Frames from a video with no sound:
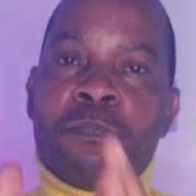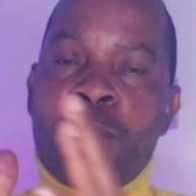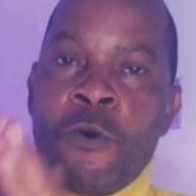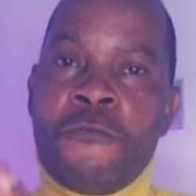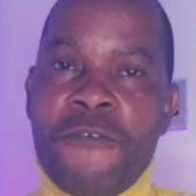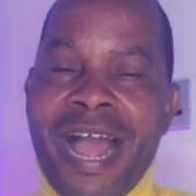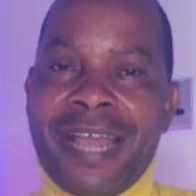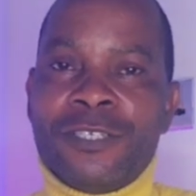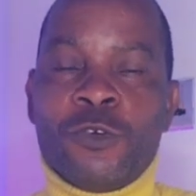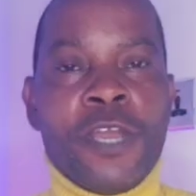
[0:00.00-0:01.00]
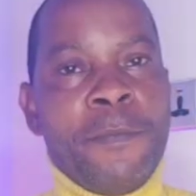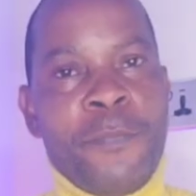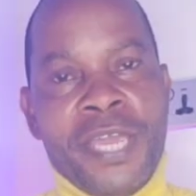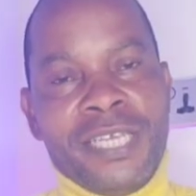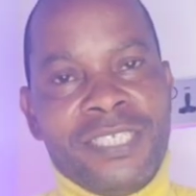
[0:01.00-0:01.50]
profile to a
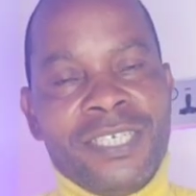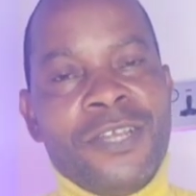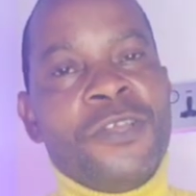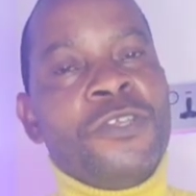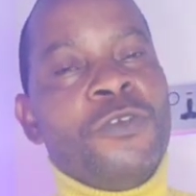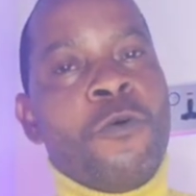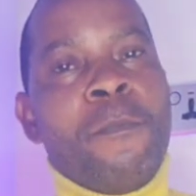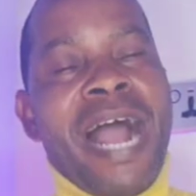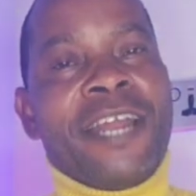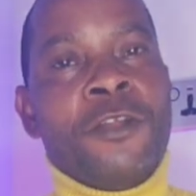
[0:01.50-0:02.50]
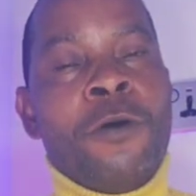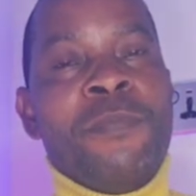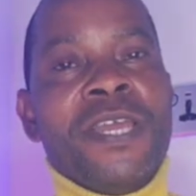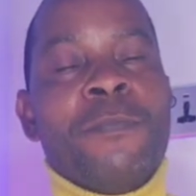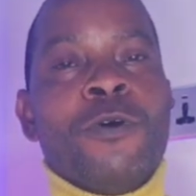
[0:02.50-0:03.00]
page, you might not
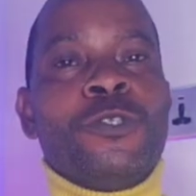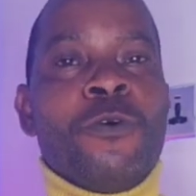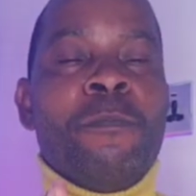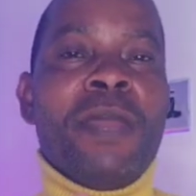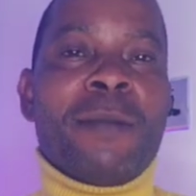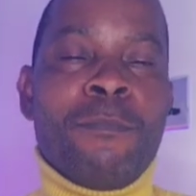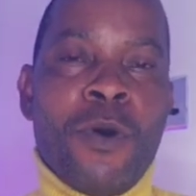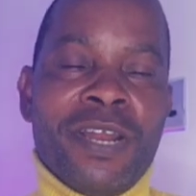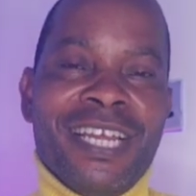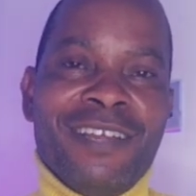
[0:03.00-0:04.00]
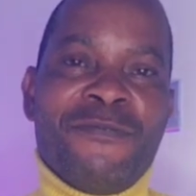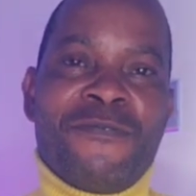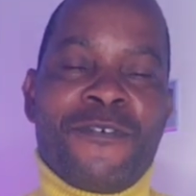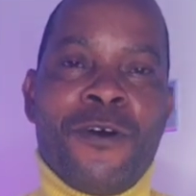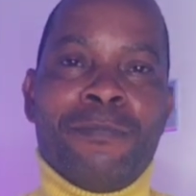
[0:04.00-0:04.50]
be able to make money
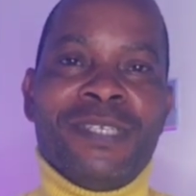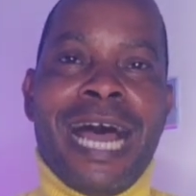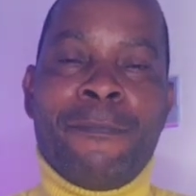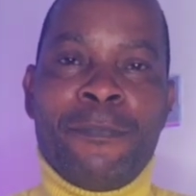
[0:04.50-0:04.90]
from that